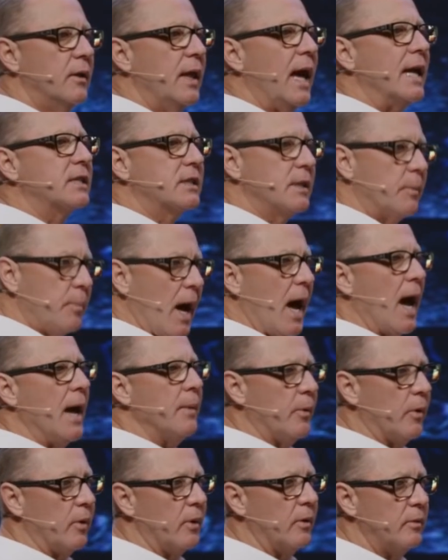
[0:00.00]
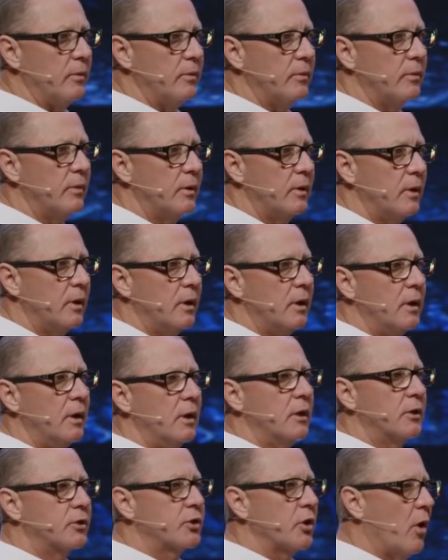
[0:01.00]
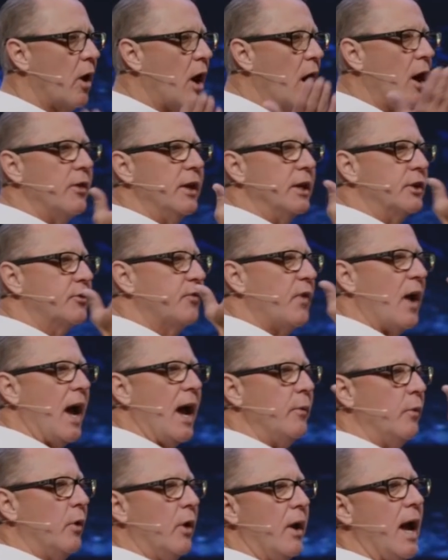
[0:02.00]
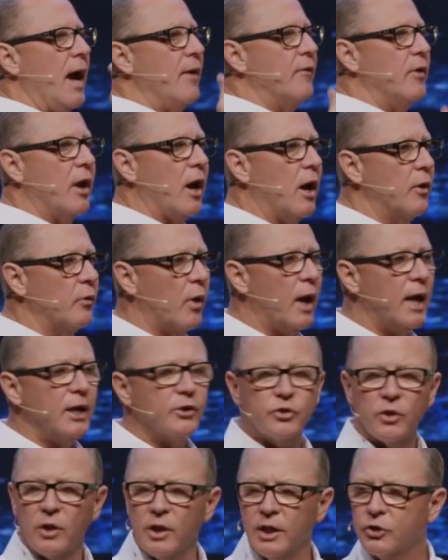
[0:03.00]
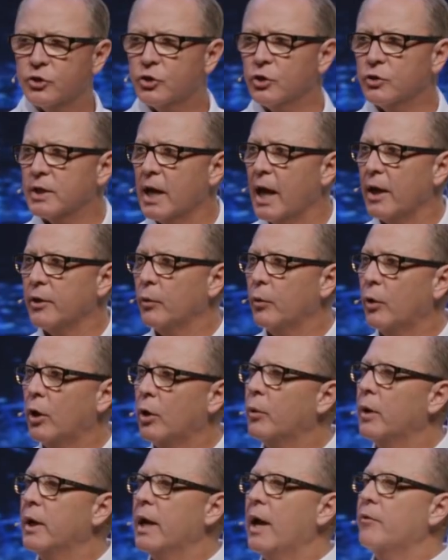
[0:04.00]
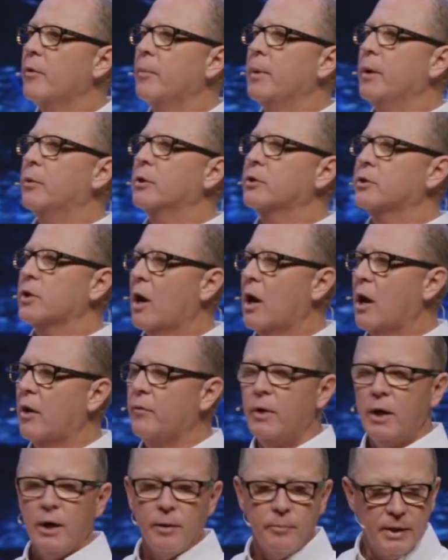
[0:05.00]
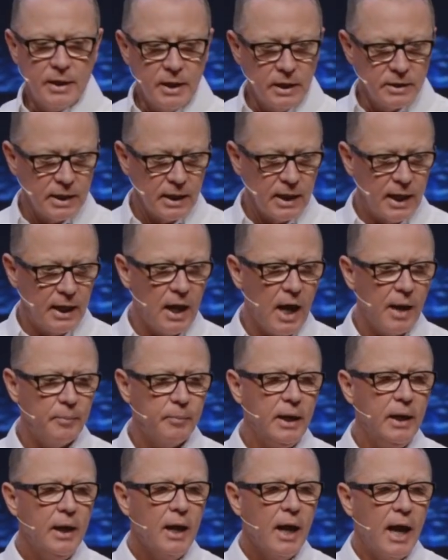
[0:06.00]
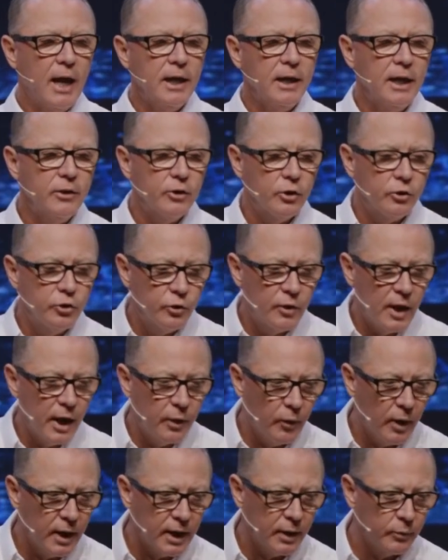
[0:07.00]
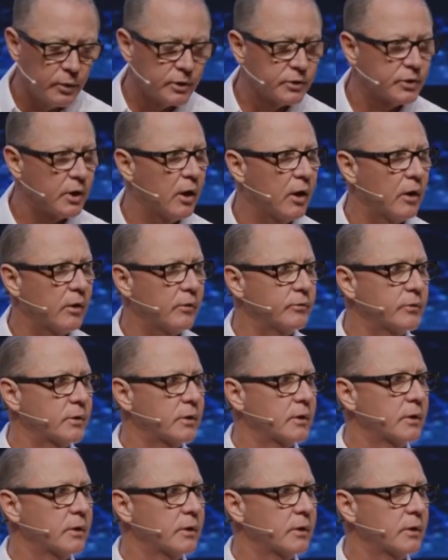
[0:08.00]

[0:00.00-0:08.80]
That's the Bible. So all this fight we're having on racial issues out in the world will never be resolved, because it cannot be, and neither do they want it resolved.